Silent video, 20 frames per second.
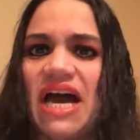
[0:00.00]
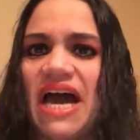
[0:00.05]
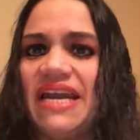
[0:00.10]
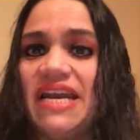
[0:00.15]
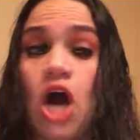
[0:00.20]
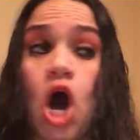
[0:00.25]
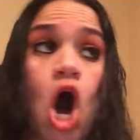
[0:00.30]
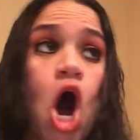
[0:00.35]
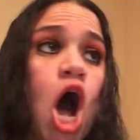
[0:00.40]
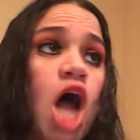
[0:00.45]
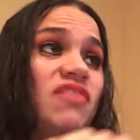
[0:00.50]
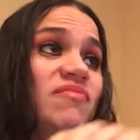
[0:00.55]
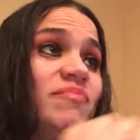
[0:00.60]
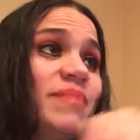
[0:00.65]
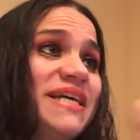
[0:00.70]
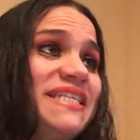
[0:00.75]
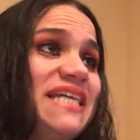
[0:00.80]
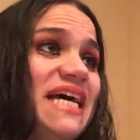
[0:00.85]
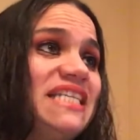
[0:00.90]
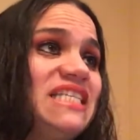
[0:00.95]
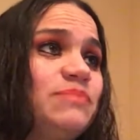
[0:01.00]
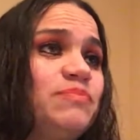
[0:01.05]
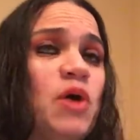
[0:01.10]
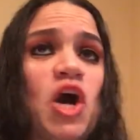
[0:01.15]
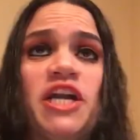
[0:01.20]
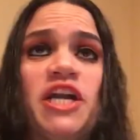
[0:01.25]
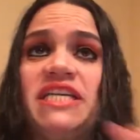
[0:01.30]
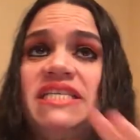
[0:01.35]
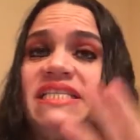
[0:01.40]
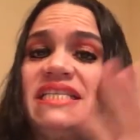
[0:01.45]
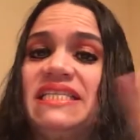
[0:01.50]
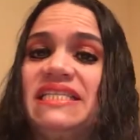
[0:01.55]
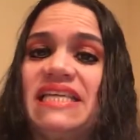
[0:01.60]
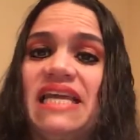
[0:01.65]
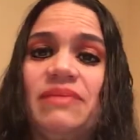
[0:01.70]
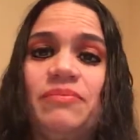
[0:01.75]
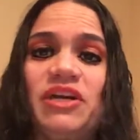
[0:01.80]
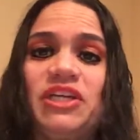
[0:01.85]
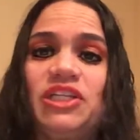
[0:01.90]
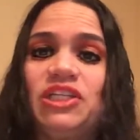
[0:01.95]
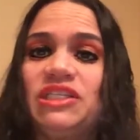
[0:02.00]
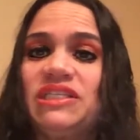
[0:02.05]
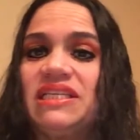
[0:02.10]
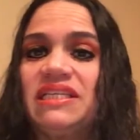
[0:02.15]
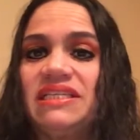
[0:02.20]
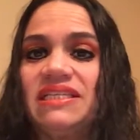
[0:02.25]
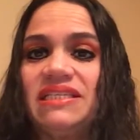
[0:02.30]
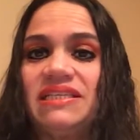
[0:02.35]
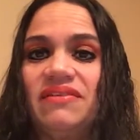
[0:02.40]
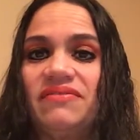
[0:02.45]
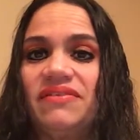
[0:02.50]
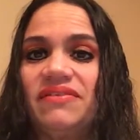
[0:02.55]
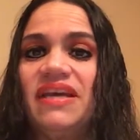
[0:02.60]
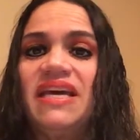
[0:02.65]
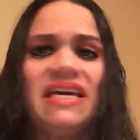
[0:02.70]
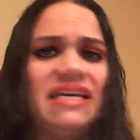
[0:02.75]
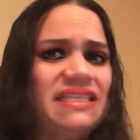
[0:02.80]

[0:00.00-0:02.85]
at all of my dad's parties and celebrations and stuff.